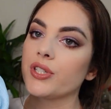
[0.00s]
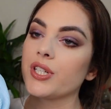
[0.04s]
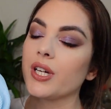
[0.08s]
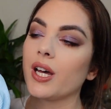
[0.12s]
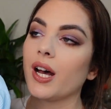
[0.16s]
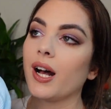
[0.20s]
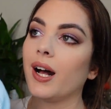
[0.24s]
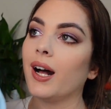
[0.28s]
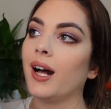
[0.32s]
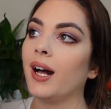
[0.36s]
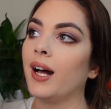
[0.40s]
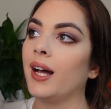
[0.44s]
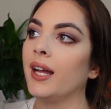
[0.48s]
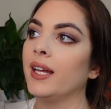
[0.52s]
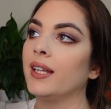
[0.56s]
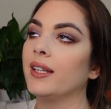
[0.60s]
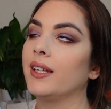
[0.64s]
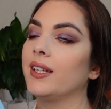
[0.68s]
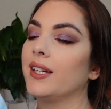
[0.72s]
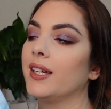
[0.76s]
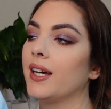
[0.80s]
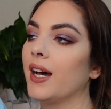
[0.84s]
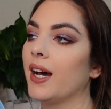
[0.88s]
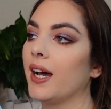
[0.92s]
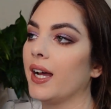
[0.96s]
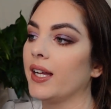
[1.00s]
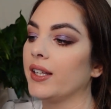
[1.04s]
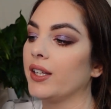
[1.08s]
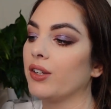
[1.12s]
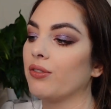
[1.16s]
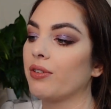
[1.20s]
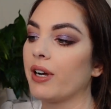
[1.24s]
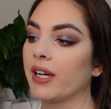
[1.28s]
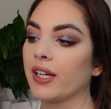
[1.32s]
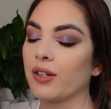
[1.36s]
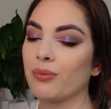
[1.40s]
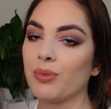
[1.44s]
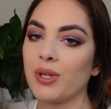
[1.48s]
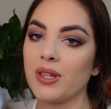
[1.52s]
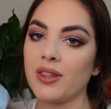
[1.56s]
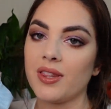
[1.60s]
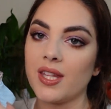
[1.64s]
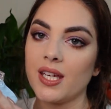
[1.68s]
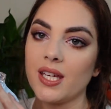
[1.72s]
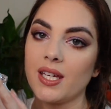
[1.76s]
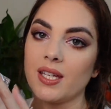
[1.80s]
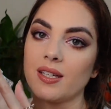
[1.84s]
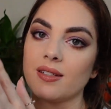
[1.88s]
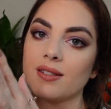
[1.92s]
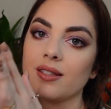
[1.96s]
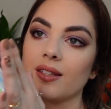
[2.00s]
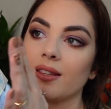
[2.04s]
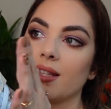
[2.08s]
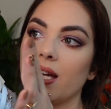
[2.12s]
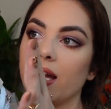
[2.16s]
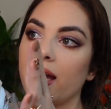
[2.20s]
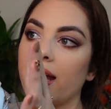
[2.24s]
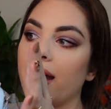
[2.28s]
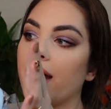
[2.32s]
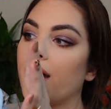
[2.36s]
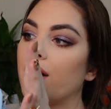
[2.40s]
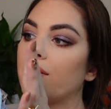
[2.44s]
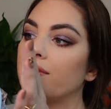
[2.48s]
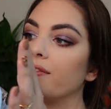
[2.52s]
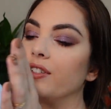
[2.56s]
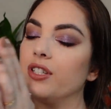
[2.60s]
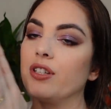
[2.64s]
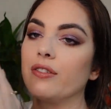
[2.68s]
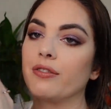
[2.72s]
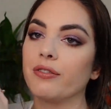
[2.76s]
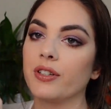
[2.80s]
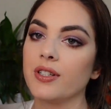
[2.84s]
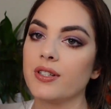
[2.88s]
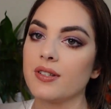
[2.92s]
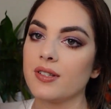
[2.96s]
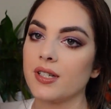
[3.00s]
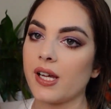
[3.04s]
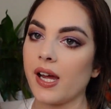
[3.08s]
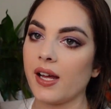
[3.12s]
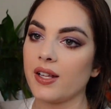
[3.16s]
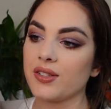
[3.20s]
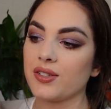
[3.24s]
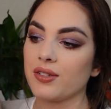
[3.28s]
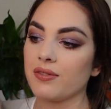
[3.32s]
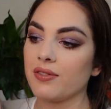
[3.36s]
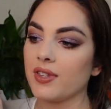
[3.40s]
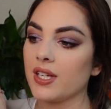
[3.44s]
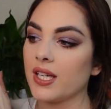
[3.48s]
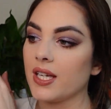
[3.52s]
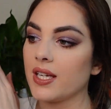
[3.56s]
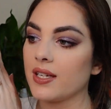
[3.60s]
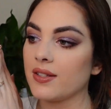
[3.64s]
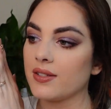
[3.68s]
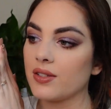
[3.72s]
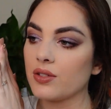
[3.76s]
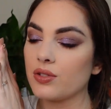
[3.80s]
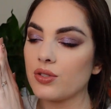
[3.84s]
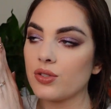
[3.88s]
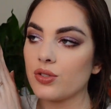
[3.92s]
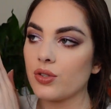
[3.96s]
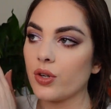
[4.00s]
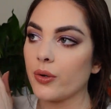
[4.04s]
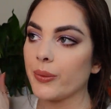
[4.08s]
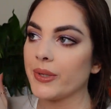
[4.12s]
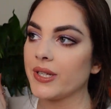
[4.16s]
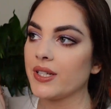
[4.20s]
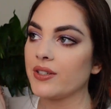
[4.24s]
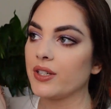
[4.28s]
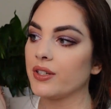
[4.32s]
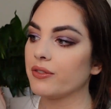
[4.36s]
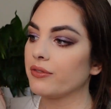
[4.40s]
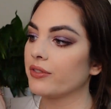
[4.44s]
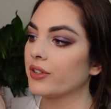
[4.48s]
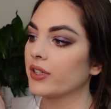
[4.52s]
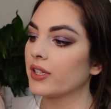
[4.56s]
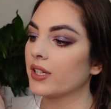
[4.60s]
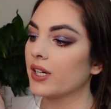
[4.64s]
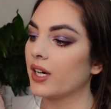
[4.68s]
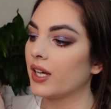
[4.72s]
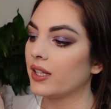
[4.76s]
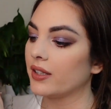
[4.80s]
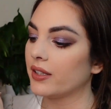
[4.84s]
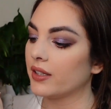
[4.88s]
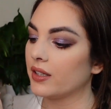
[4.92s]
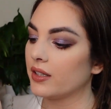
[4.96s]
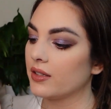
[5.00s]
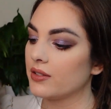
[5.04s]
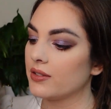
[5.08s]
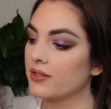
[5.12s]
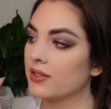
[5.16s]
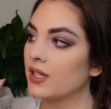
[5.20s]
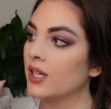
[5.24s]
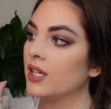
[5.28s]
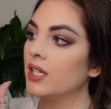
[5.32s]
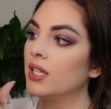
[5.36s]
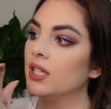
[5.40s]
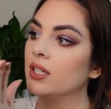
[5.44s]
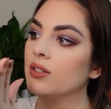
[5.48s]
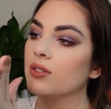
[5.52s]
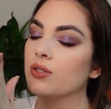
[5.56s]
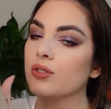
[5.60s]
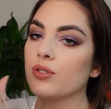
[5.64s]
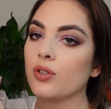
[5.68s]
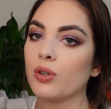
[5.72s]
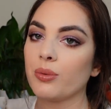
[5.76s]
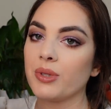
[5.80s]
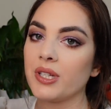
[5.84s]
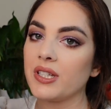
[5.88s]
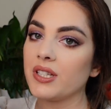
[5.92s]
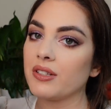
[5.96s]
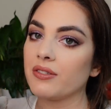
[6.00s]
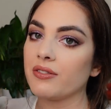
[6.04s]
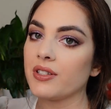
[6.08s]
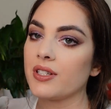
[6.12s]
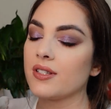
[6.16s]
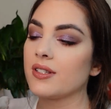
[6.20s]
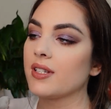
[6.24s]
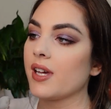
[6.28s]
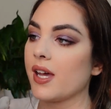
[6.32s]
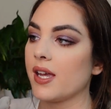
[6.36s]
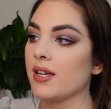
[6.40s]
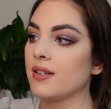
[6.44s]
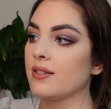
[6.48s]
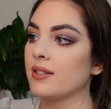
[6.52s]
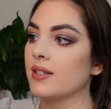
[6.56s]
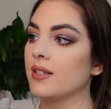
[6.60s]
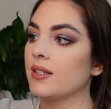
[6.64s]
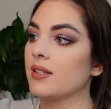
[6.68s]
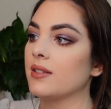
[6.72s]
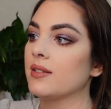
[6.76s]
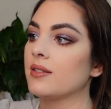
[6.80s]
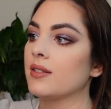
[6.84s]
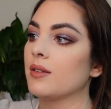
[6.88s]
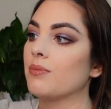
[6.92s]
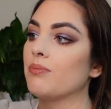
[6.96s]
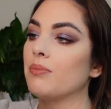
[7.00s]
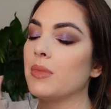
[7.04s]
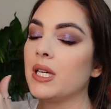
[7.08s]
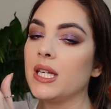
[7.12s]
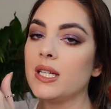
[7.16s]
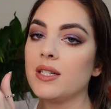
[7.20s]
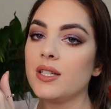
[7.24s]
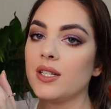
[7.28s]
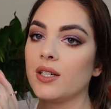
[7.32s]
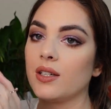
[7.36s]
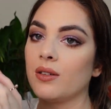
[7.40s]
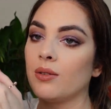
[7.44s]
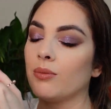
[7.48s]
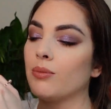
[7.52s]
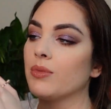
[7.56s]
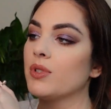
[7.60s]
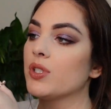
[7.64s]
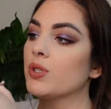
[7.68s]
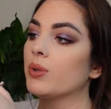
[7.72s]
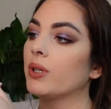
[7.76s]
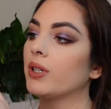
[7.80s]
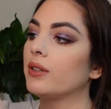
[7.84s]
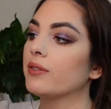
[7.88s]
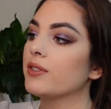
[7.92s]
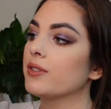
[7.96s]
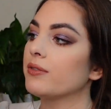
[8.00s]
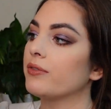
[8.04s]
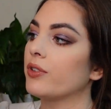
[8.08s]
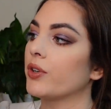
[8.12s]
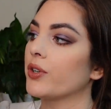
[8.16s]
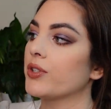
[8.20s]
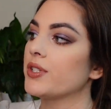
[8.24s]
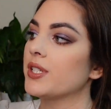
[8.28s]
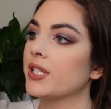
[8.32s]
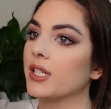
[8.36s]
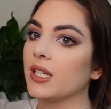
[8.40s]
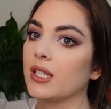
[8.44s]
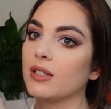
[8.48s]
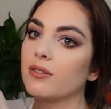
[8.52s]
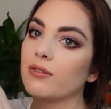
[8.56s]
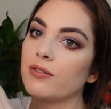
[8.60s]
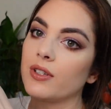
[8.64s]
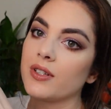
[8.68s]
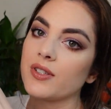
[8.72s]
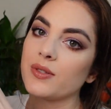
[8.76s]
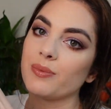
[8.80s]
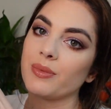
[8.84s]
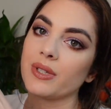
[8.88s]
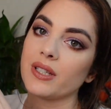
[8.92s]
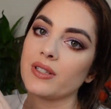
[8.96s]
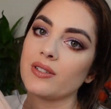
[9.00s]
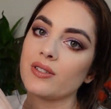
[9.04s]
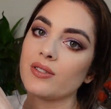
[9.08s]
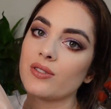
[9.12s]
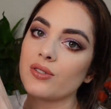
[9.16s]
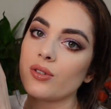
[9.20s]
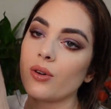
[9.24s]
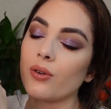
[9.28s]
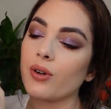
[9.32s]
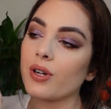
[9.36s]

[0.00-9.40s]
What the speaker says: highly, highly recommend these. They have different styles of these, so many different colours, so many different sizes. Medium 12 to 14 fits me so